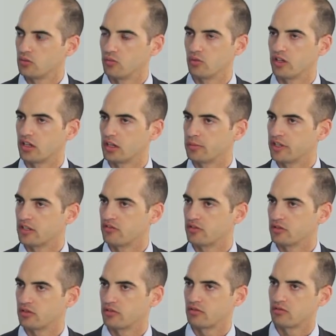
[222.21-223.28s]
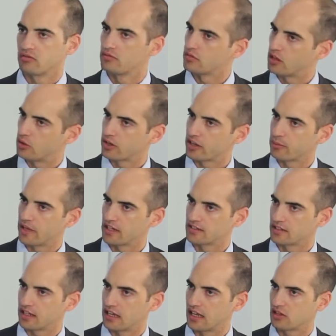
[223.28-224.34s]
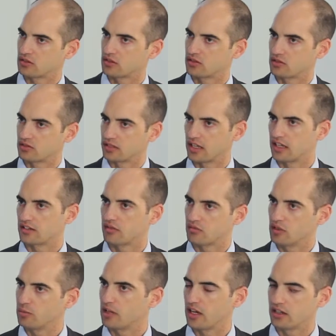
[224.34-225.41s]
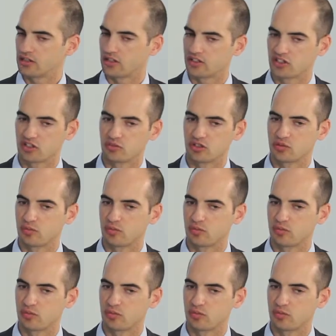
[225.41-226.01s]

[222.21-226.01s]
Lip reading: We're limited for our capacity allows us to select 3 pilot customers,